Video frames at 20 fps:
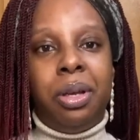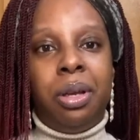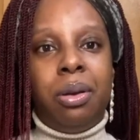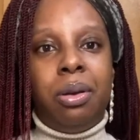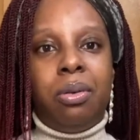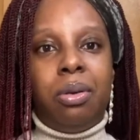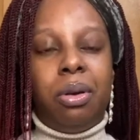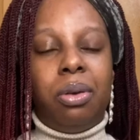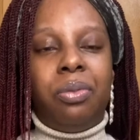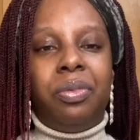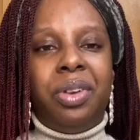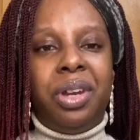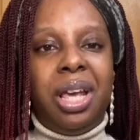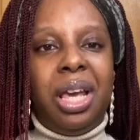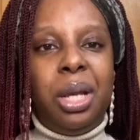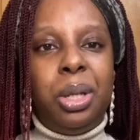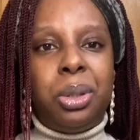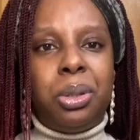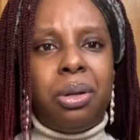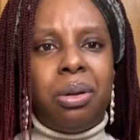of an
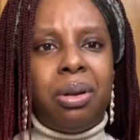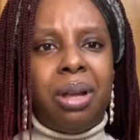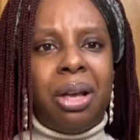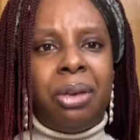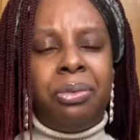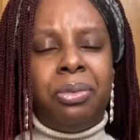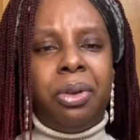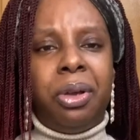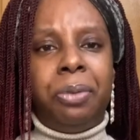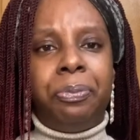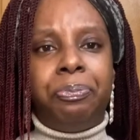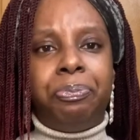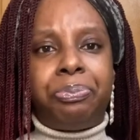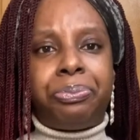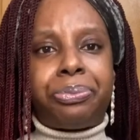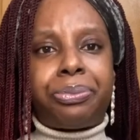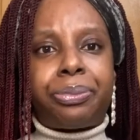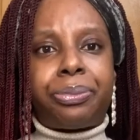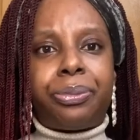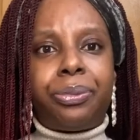asian F, um,
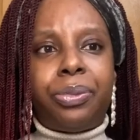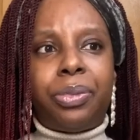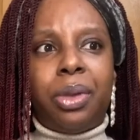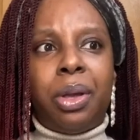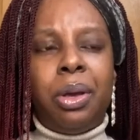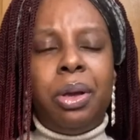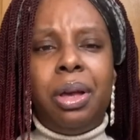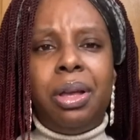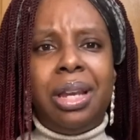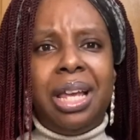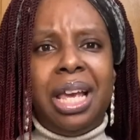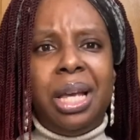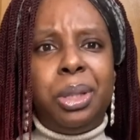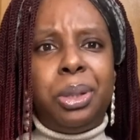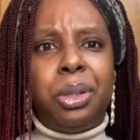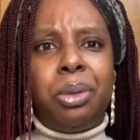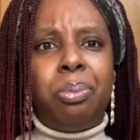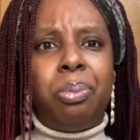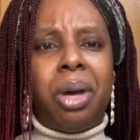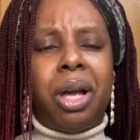an
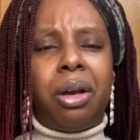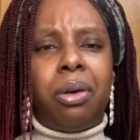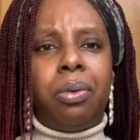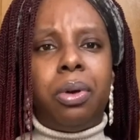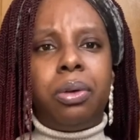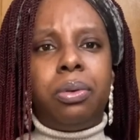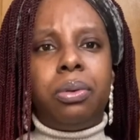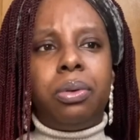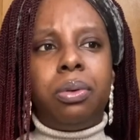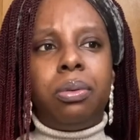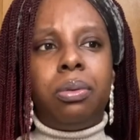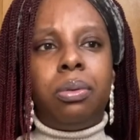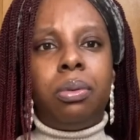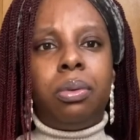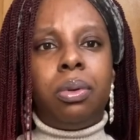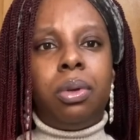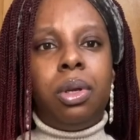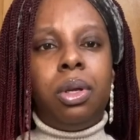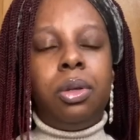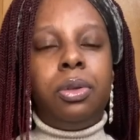asian background
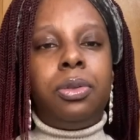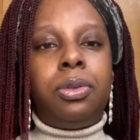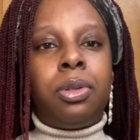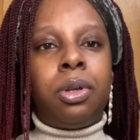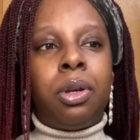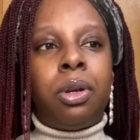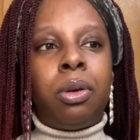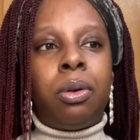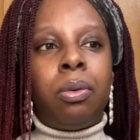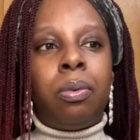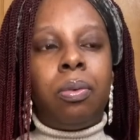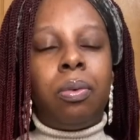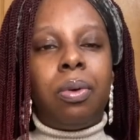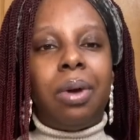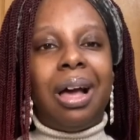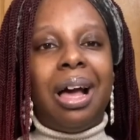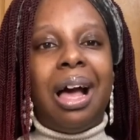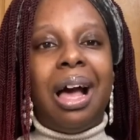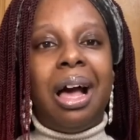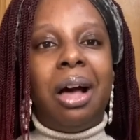so
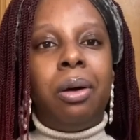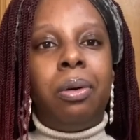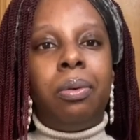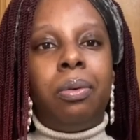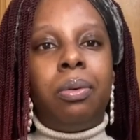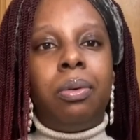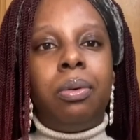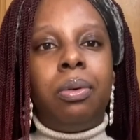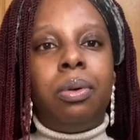how